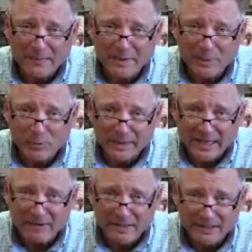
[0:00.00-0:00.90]
and
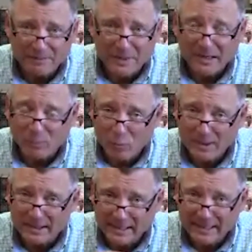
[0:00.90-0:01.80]
without him not
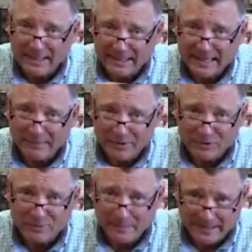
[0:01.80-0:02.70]
one thing came
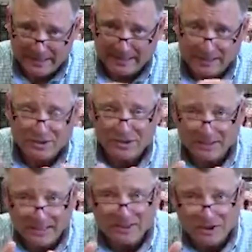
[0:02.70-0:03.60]
into being. This
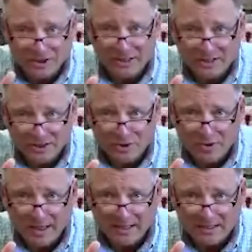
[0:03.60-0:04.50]
is Jesus
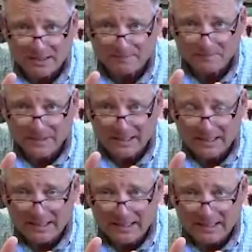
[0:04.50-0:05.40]
Christ.
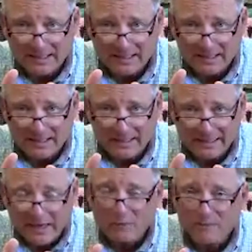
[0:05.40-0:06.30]

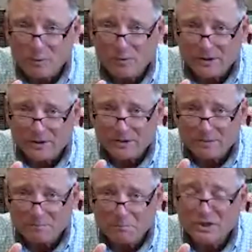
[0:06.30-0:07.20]
Our focus
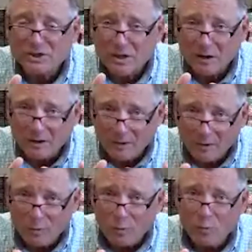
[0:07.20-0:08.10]
must
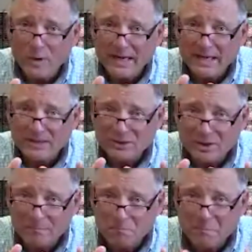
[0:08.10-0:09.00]
always
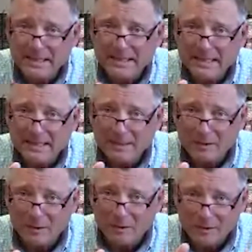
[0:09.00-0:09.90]
be
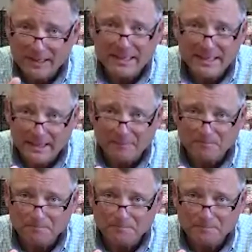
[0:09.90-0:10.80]
on him.
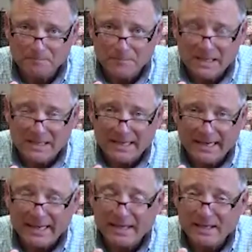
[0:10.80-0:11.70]

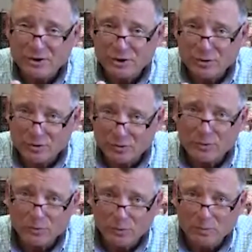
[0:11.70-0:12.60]
And it is
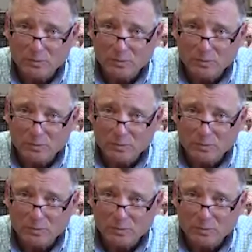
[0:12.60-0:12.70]
through